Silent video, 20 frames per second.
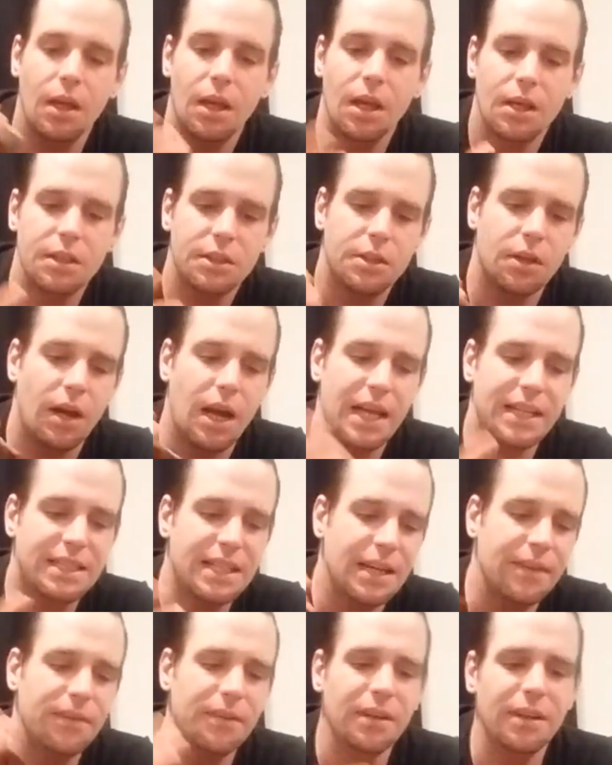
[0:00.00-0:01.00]
So I
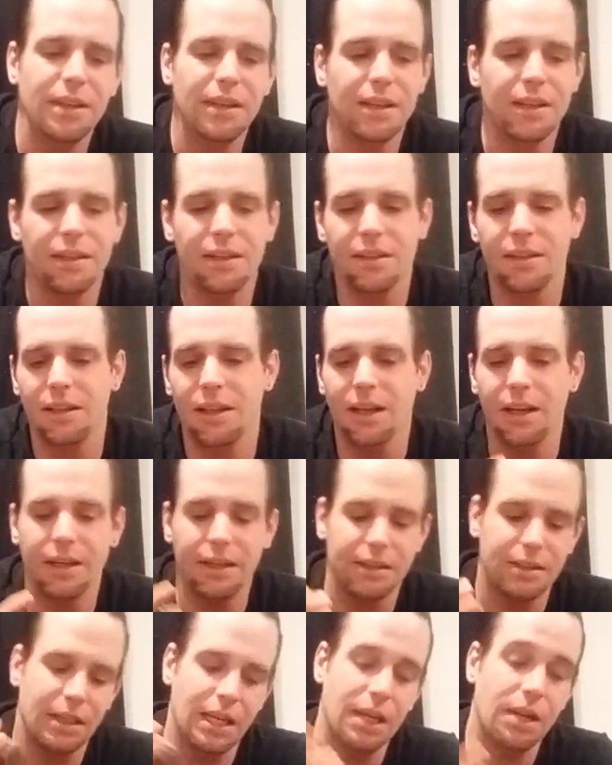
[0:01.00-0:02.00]
definitely
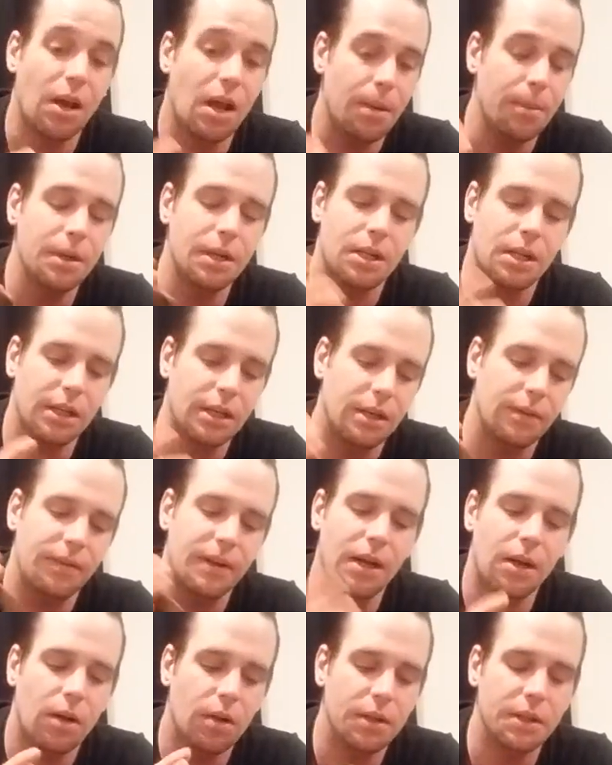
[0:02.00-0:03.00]
like, hang on, I'm going to
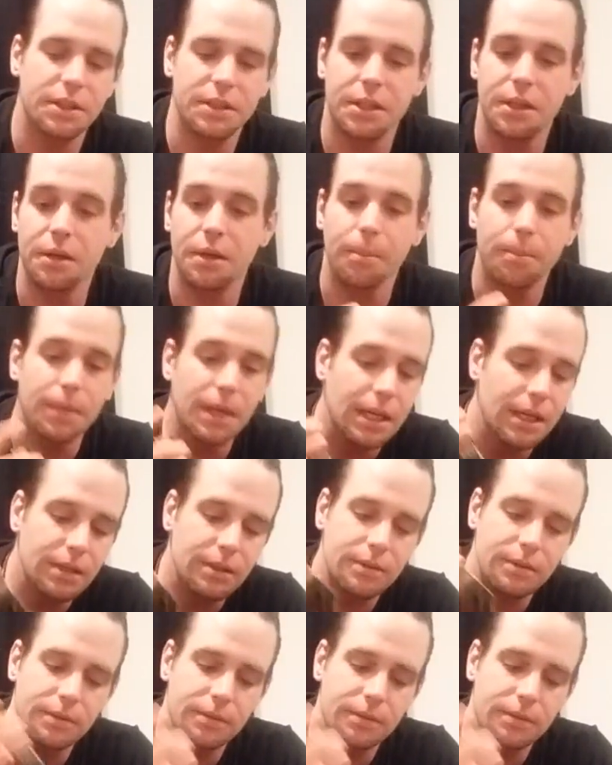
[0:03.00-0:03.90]
clarify all these here in a minute.